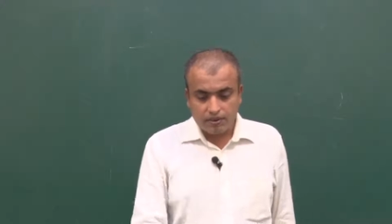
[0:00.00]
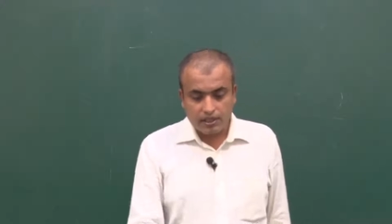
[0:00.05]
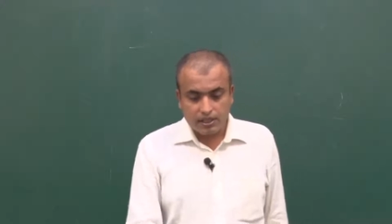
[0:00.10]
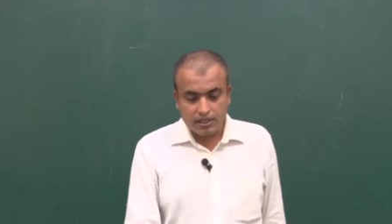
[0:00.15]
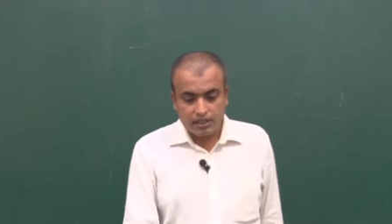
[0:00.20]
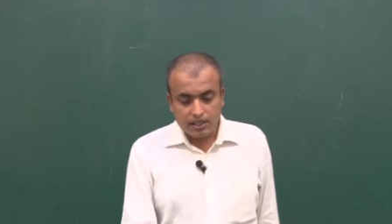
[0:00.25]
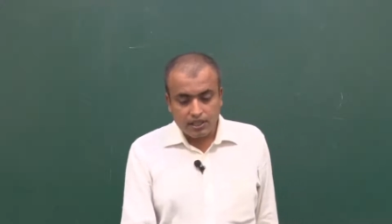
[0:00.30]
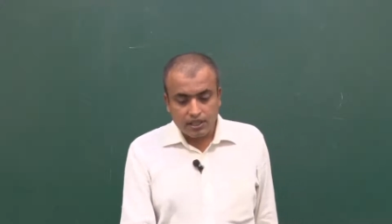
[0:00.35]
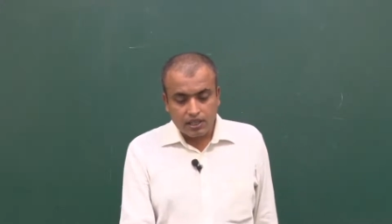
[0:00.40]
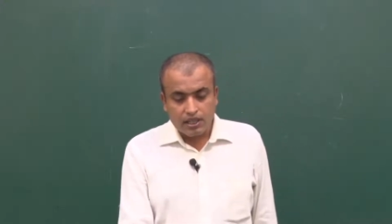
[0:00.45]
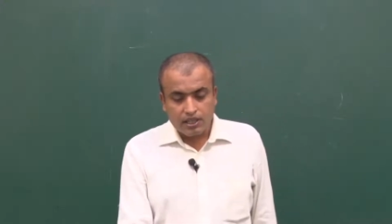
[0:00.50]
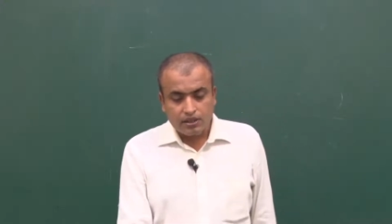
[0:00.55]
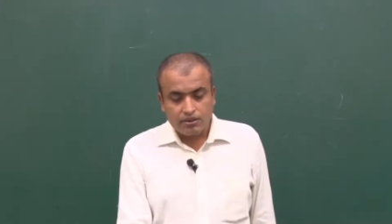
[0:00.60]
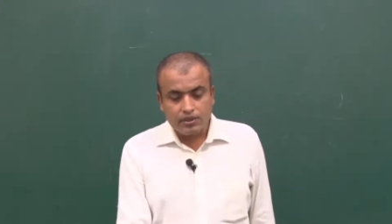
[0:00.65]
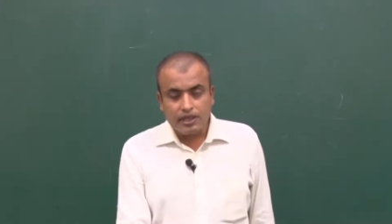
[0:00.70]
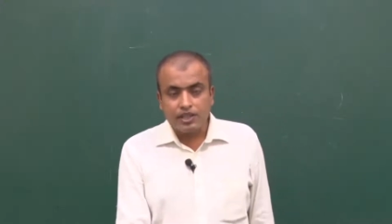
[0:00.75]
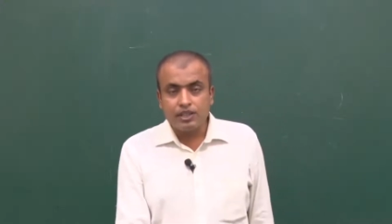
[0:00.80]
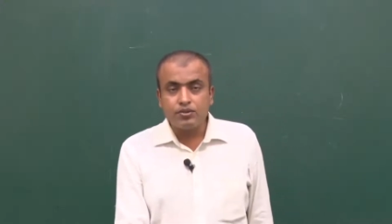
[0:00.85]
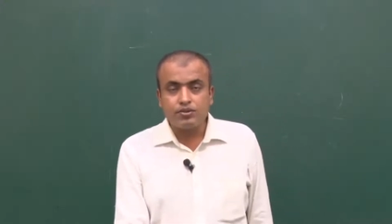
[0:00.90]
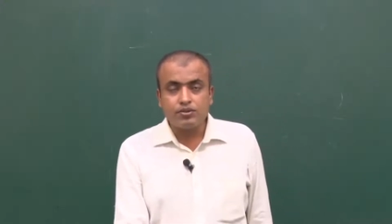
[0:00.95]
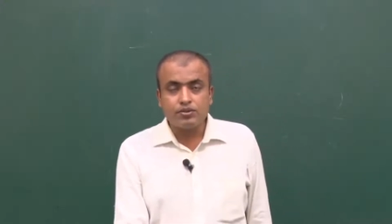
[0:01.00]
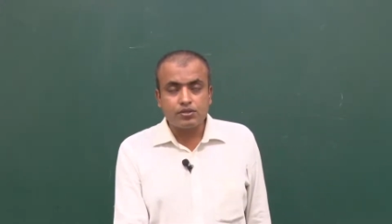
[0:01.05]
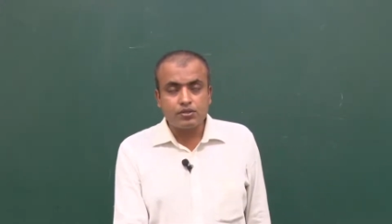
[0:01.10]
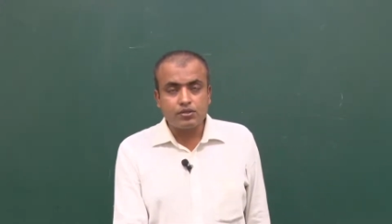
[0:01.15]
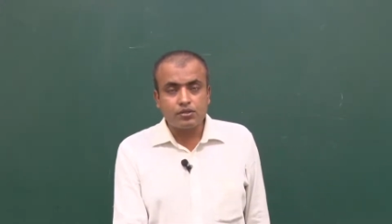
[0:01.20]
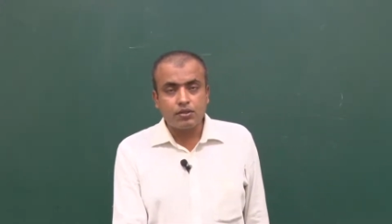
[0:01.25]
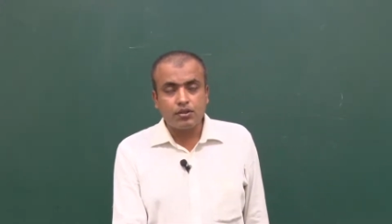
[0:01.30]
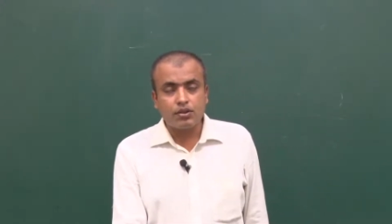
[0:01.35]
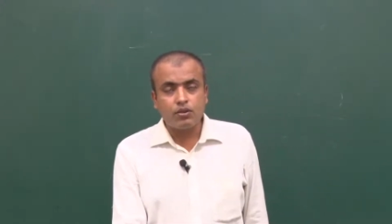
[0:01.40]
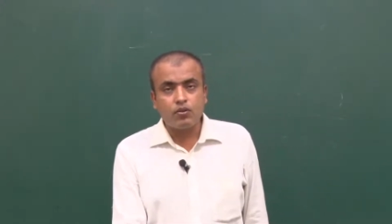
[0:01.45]
that you can
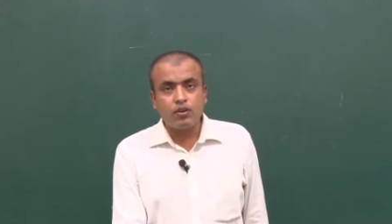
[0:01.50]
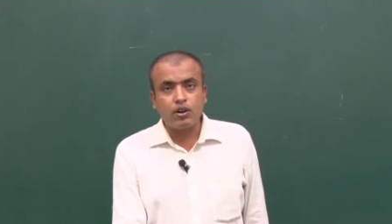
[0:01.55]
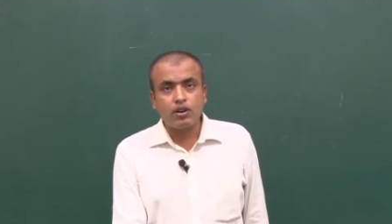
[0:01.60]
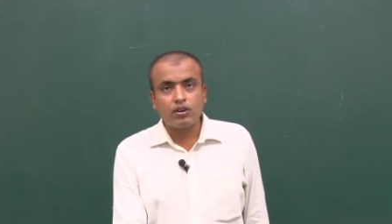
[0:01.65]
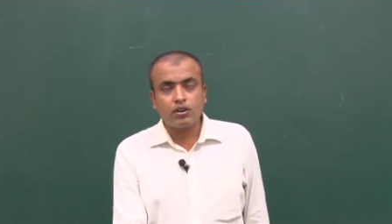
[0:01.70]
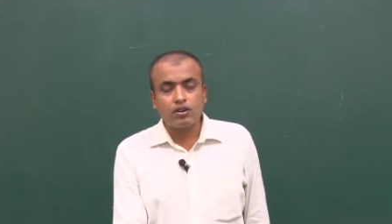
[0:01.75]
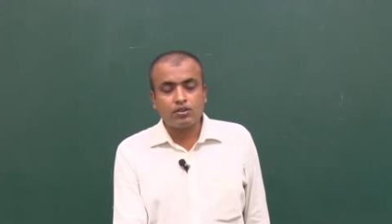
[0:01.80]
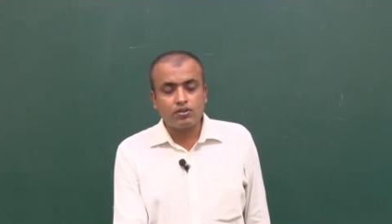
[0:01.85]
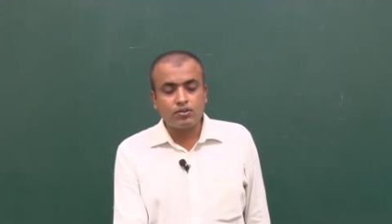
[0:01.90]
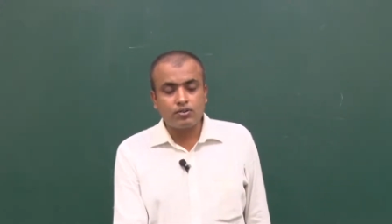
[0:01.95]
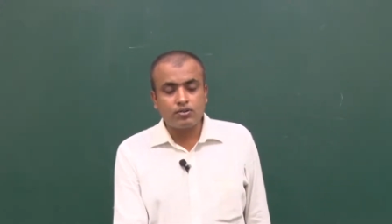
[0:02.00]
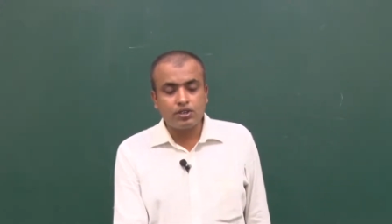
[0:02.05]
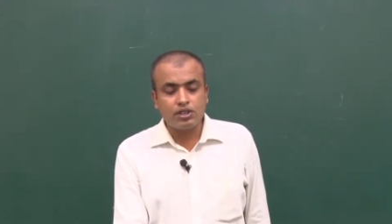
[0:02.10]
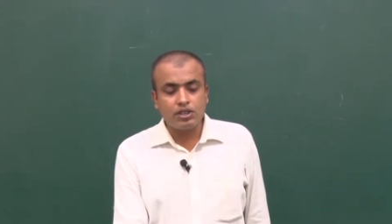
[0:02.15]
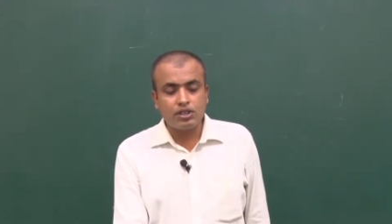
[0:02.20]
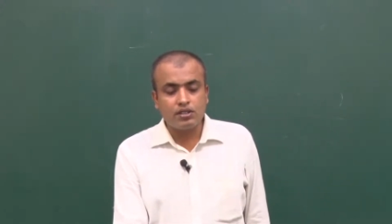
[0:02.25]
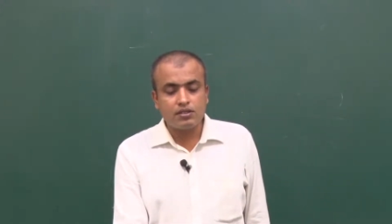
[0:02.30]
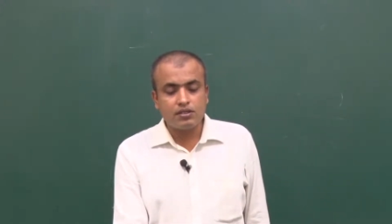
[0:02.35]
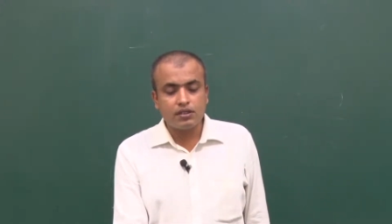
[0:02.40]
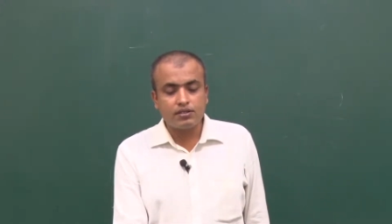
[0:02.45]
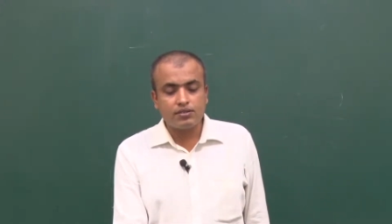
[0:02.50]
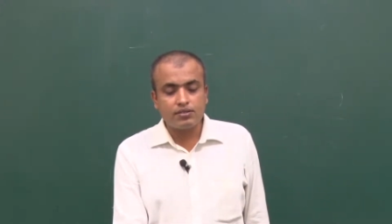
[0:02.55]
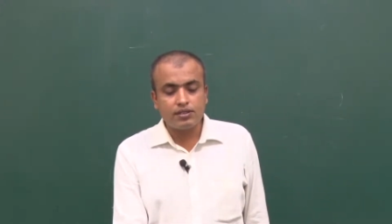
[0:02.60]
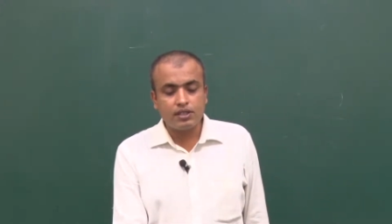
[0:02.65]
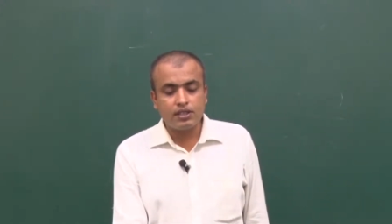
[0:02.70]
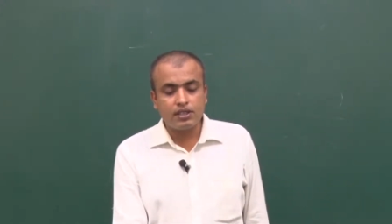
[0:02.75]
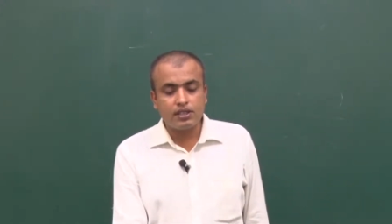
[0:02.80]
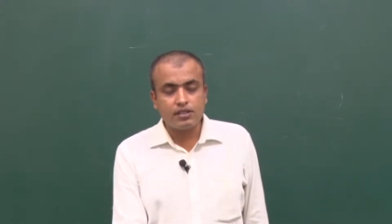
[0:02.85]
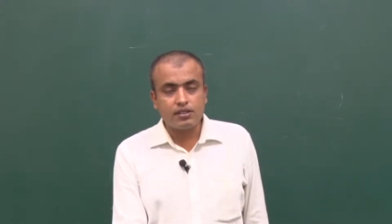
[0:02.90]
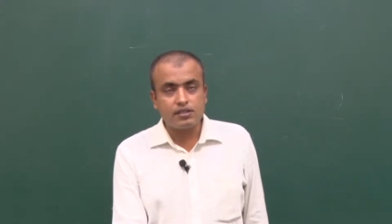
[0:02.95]
use 1 or 2 keys or 3
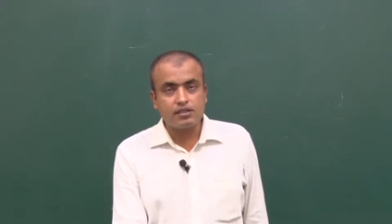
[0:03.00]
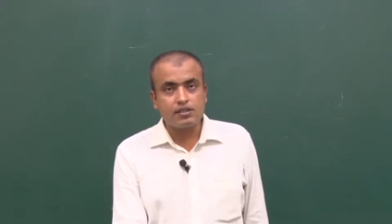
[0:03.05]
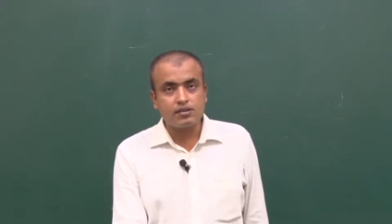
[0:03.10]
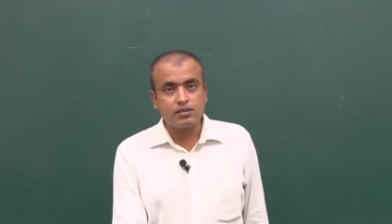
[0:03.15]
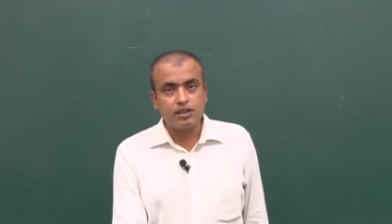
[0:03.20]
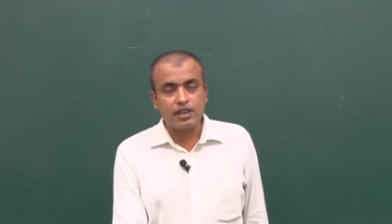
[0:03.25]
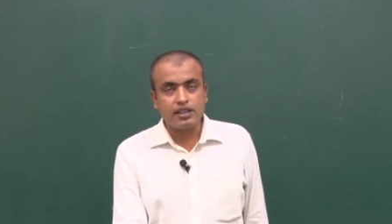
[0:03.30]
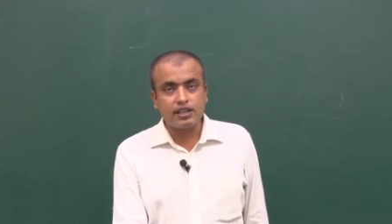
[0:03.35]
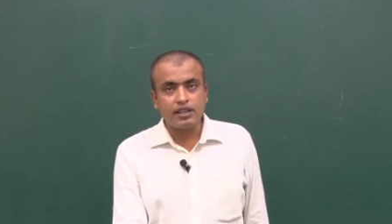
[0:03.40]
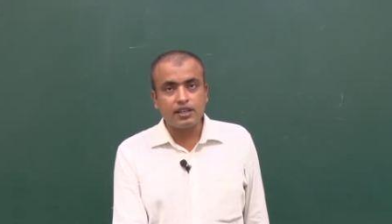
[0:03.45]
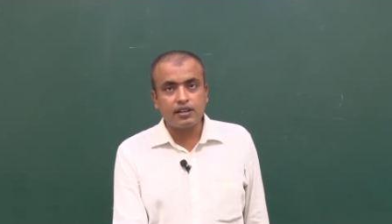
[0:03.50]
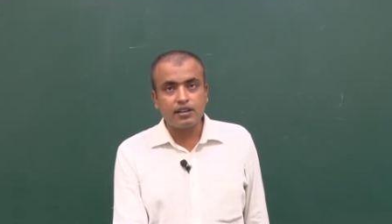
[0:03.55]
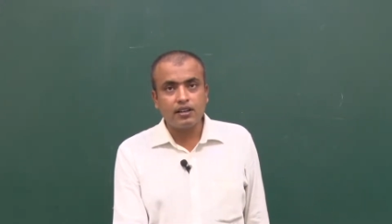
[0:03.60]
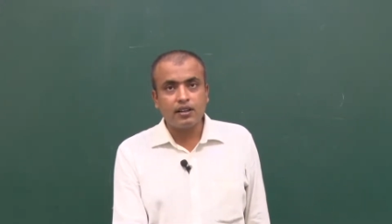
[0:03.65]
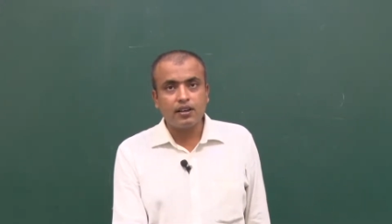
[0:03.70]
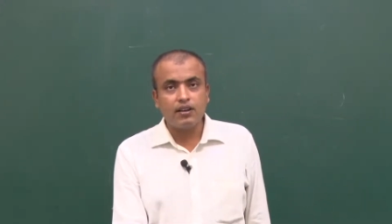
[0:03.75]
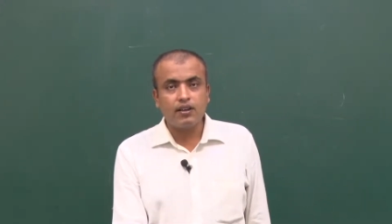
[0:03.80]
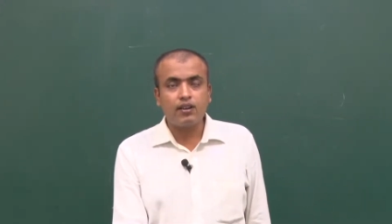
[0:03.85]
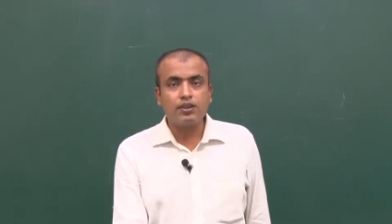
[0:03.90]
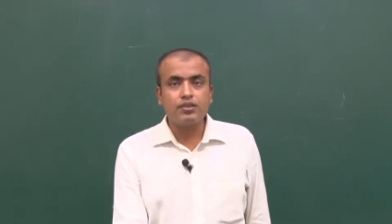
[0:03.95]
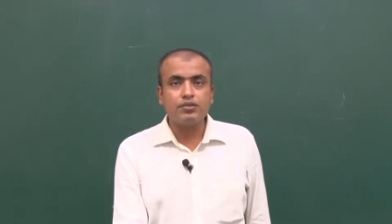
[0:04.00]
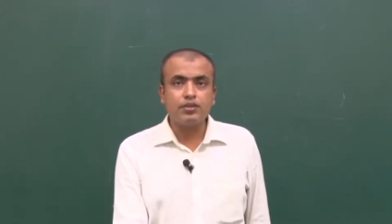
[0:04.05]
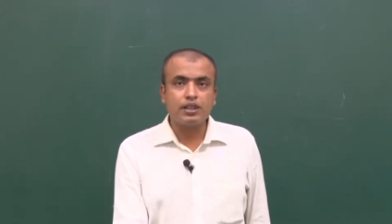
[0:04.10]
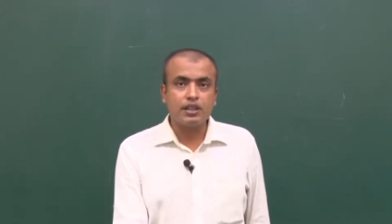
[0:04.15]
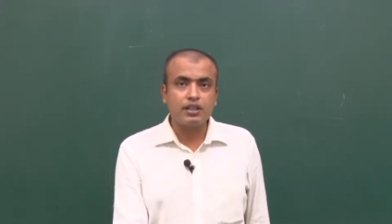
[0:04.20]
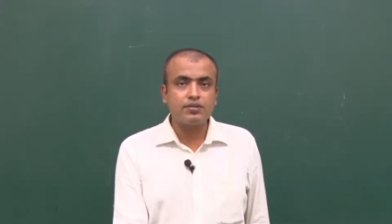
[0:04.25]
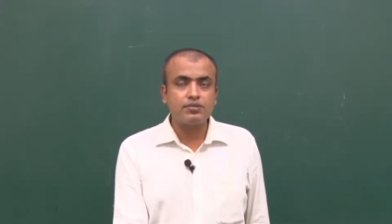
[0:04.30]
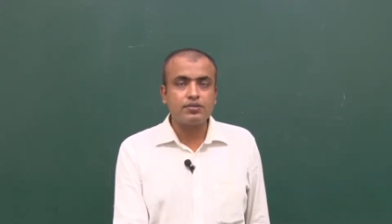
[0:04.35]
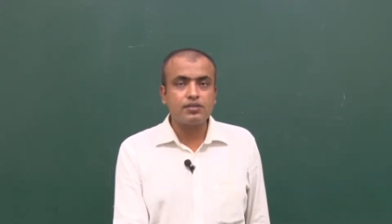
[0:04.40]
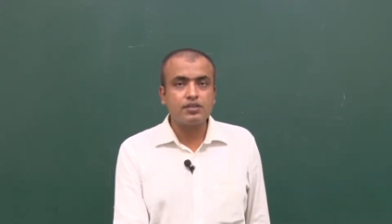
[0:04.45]
keys together, or you can
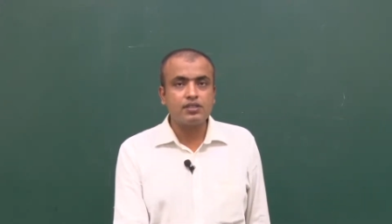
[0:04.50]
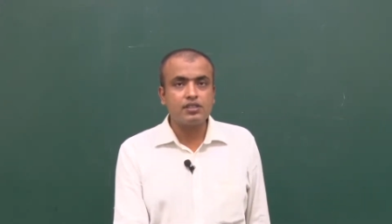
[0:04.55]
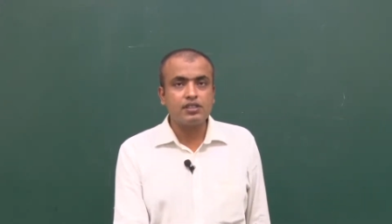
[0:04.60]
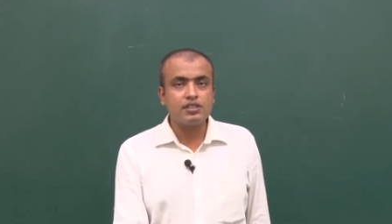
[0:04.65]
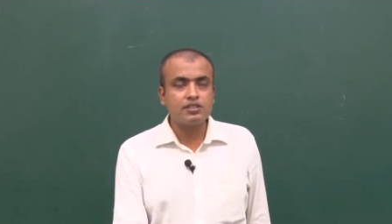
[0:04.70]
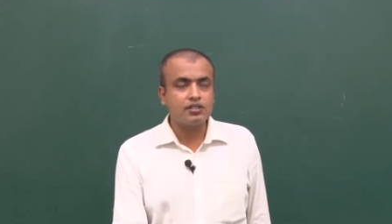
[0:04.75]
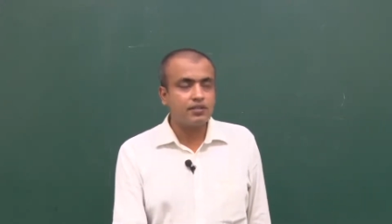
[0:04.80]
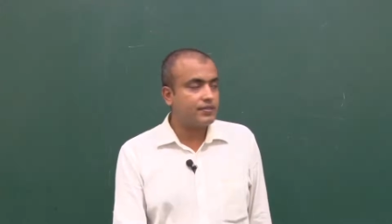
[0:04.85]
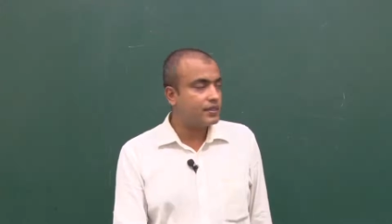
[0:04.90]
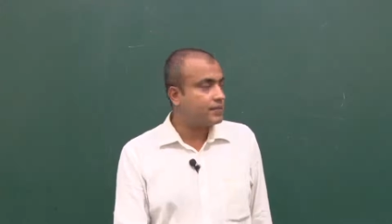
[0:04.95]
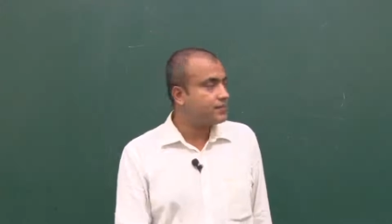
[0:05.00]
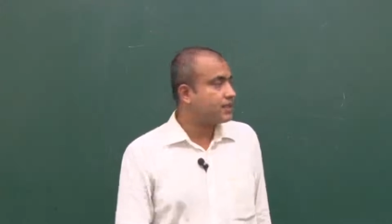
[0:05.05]
use each of them